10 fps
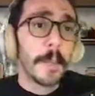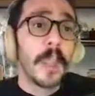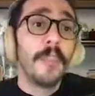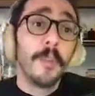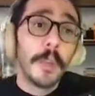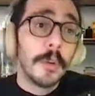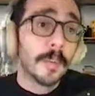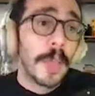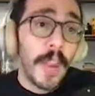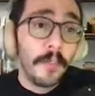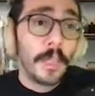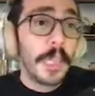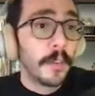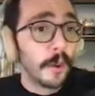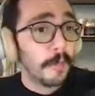If we use behaviorally
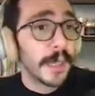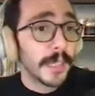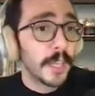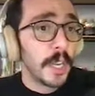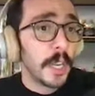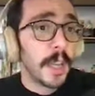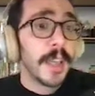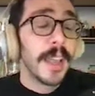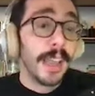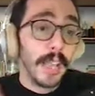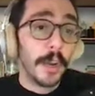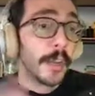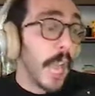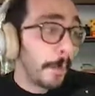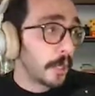informed messaging in our
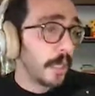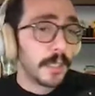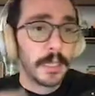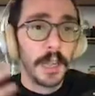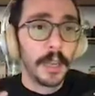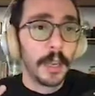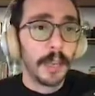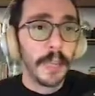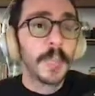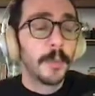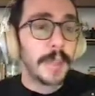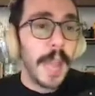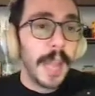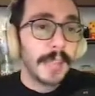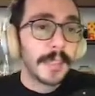captions that are linked with the
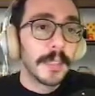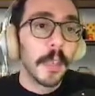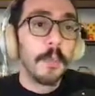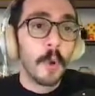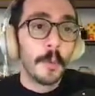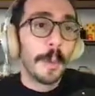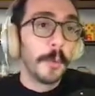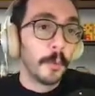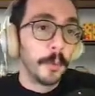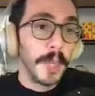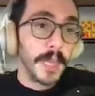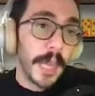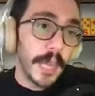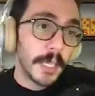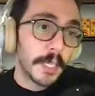ads, then more people would be
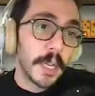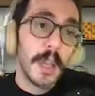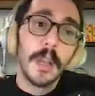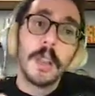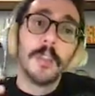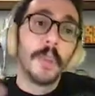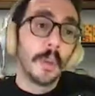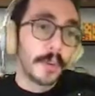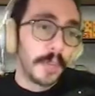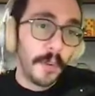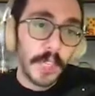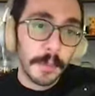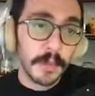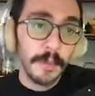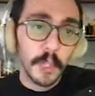engaged. If we use different
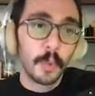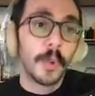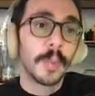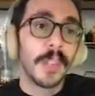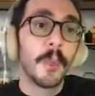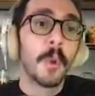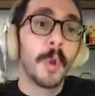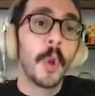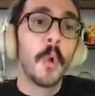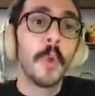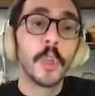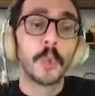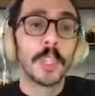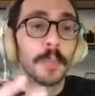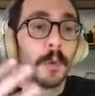types of visuals, then we'll know which
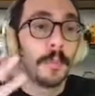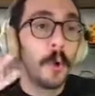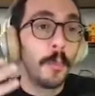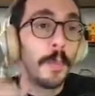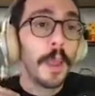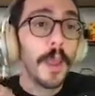ones perform